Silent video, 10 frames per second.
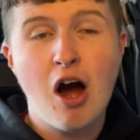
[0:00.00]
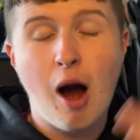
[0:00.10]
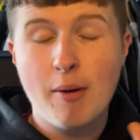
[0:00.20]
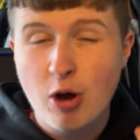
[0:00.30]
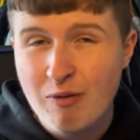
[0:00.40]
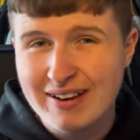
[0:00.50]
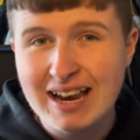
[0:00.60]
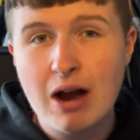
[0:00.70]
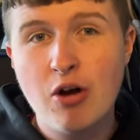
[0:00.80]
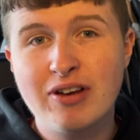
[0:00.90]
I'm going to go with a
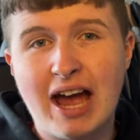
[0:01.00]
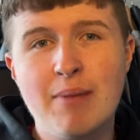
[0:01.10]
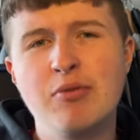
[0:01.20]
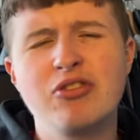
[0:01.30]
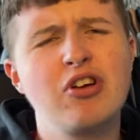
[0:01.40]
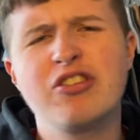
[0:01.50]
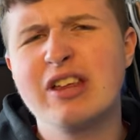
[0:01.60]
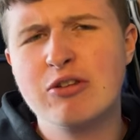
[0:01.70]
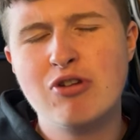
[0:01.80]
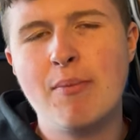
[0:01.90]
narrow game, but just I
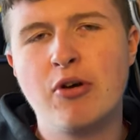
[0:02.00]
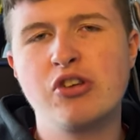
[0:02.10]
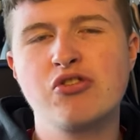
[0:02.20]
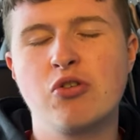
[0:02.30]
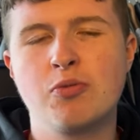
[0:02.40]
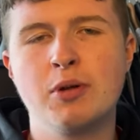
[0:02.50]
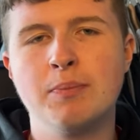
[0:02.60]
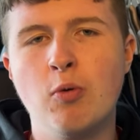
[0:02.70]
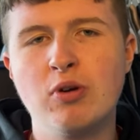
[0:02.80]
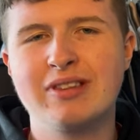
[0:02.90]
think Tranmere are going to struggle to put the
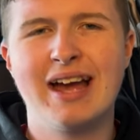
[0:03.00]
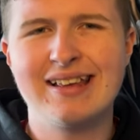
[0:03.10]
ball in there,